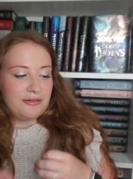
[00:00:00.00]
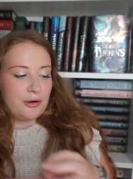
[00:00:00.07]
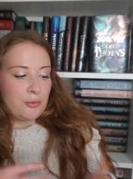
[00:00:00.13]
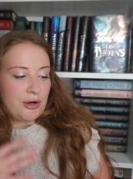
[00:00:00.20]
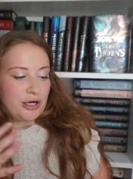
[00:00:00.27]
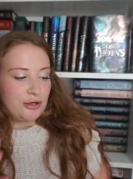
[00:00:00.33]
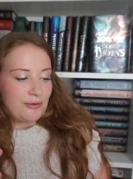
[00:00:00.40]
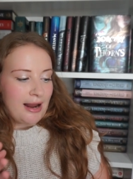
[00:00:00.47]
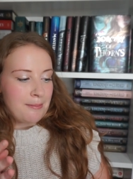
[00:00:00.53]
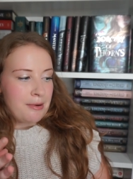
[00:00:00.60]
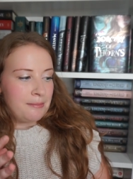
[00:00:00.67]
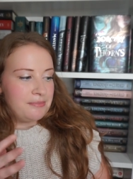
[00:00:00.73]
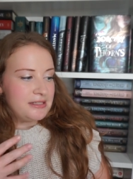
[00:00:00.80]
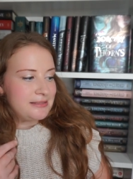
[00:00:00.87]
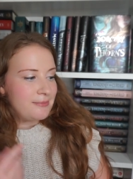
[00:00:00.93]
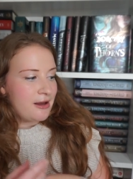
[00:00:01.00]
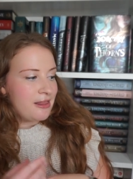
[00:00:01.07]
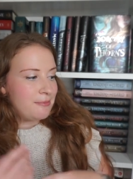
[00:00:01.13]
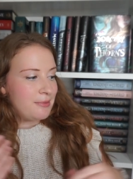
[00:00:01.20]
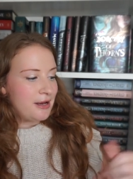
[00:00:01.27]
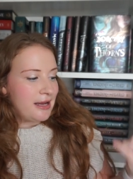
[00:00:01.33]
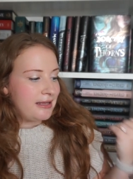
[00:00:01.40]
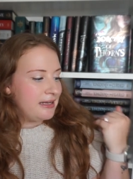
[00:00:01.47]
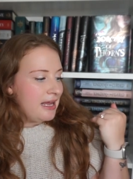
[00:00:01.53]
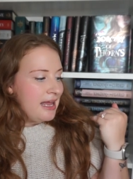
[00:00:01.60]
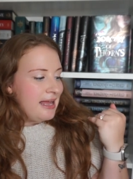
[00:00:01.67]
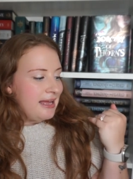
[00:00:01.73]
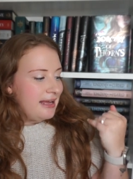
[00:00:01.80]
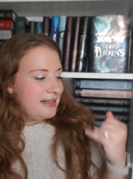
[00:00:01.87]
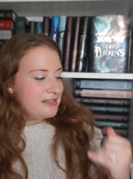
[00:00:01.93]
of a quicker wrap up this month, but
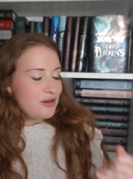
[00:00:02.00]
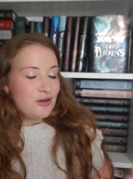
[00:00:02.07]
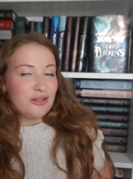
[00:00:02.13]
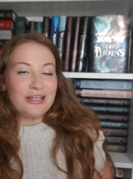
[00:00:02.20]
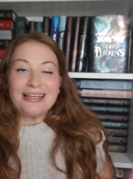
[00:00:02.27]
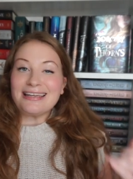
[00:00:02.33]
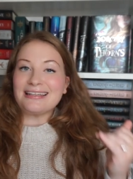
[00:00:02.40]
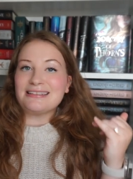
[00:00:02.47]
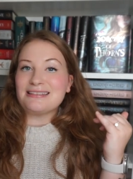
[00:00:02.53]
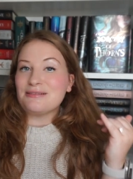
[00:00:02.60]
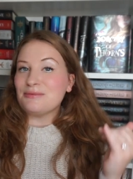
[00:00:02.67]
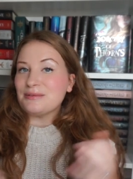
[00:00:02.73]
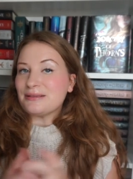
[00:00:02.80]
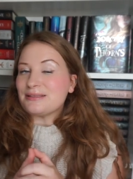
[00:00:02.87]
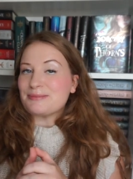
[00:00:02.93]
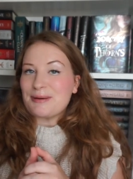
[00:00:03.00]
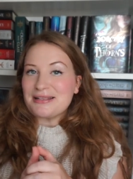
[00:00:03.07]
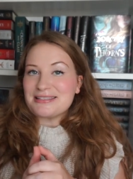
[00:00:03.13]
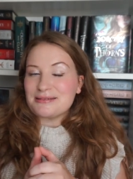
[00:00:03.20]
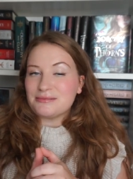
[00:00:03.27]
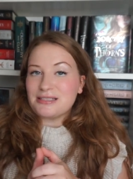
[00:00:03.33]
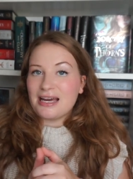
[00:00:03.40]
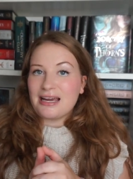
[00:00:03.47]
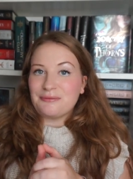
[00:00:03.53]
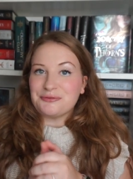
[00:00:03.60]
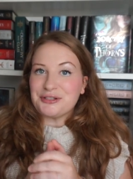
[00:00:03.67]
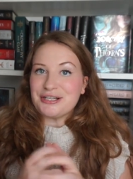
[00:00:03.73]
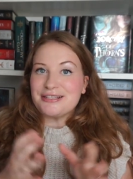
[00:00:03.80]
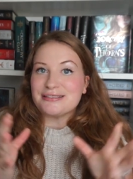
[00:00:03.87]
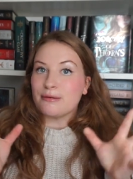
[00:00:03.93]
it's all good. Spent some
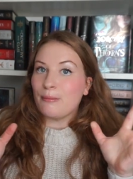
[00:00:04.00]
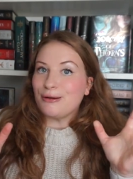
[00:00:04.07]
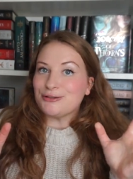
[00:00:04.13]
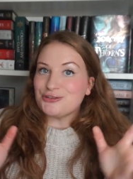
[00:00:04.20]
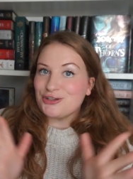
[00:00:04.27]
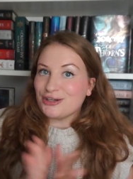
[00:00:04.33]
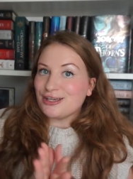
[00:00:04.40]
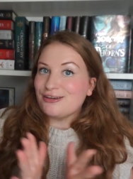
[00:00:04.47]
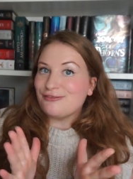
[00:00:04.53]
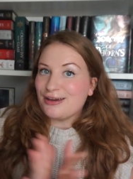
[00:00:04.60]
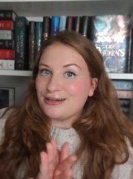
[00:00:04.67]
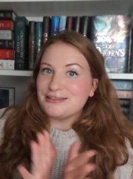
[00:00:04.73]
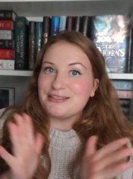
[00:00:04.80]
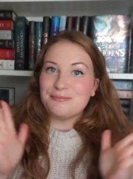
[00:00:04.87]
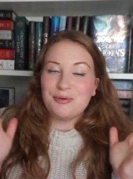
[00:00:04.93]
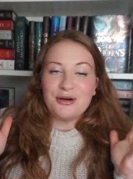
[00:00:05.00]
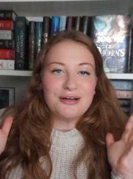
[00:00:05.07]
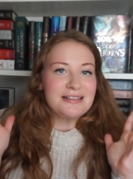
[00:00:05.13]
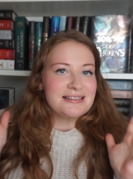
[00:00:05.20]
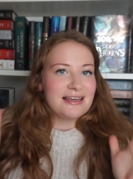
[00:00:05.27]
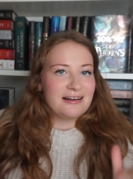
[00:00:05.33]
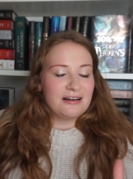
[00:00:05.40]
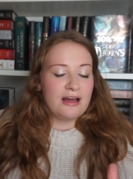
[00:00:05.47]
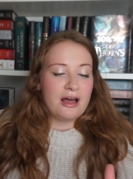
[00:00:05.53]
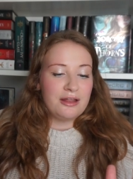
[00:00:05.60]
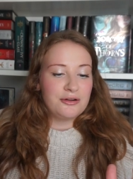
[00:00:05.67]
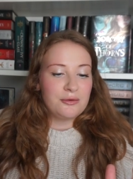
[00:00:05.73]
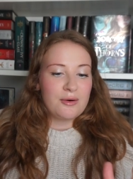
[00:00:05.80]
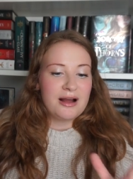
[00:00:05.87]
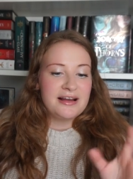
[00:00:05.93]
time reading some chunky fantasy books, and
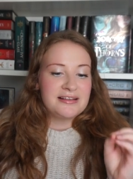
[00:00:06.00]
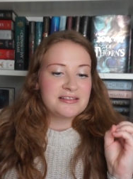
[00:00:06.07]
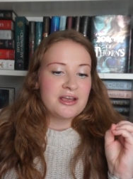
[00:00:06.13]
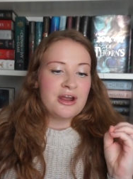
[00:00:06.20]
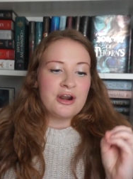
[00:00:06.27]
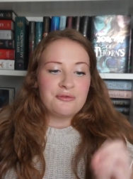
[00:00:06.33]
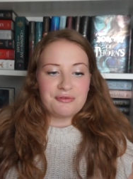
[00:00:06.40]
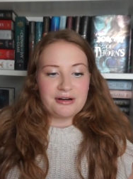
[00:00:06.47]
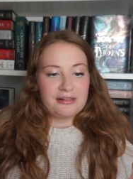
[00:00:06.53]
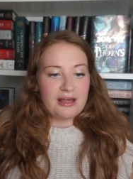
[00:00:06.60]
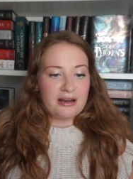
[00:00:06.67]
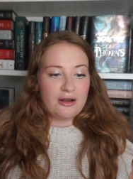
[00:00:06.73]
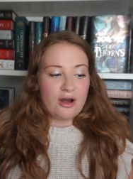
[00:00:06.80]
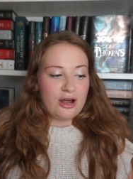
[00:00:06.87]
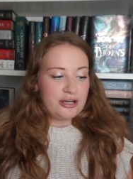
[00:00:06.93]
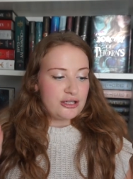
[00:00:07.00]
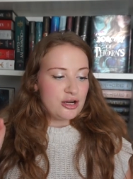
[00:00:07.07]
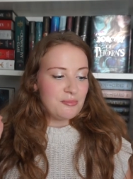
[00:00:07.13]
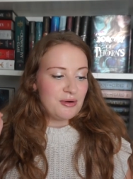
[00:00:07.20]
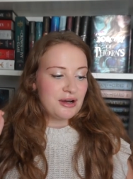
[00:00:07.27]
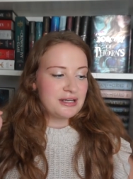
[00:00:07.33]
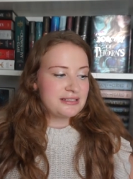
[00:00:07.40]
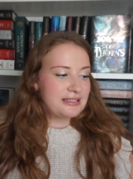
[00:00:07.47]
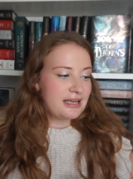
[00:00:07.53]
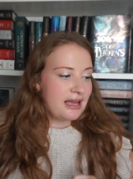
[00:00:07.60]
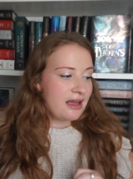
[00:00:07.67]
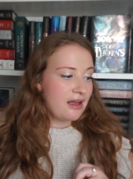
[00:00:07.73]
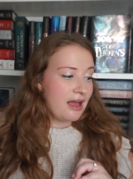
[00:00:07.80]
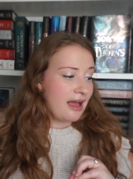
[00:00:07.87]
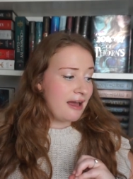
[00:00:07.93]
otherwise read a lot of
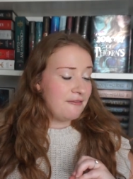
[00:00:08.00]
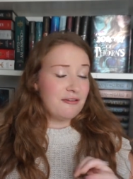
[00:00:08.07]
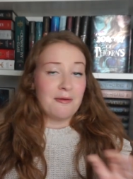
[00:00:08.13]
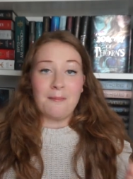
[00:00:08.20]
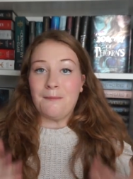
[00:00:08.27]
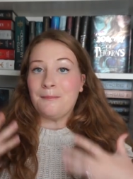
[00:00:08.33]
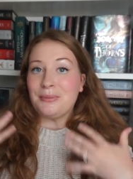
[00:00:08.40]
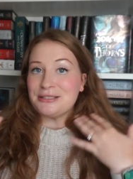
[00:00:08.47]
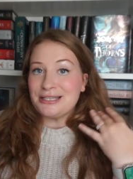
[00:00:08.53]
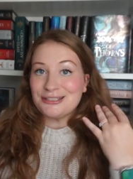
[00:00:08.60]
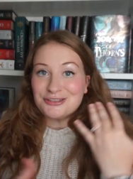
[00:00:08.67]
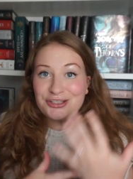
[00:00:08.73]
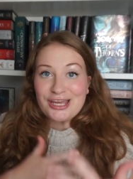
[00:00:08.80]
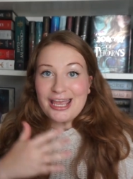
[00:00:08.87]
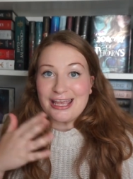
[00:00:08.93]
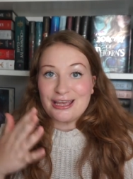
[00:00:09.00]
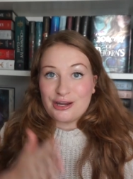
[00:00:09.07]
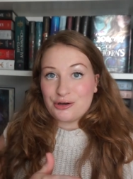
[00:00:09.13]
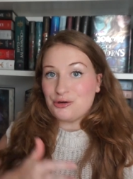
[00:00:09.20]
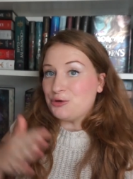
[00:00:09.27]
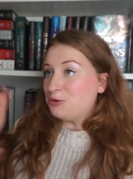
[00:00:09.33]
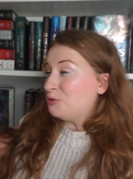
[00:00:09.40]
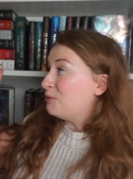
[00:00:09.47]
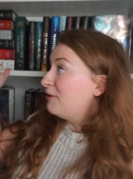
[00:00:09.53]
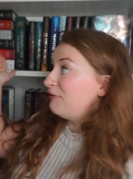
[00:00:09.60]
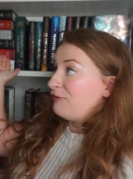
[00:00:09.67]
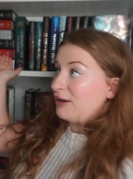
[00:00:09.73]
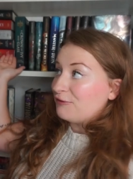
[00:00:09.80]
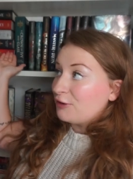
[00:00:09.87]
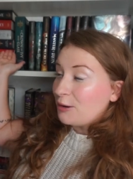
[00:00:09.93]
audiobooks, have potentially a new
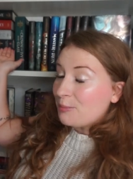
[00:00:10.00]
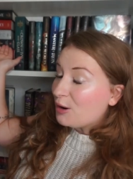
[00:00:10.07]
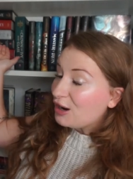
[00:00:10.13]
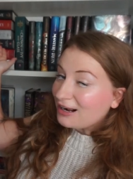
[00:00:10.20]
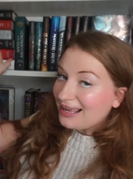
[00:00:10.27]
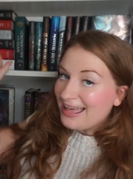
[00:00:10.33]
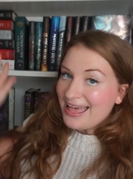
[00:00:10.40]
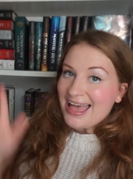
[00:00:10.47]
favorite book,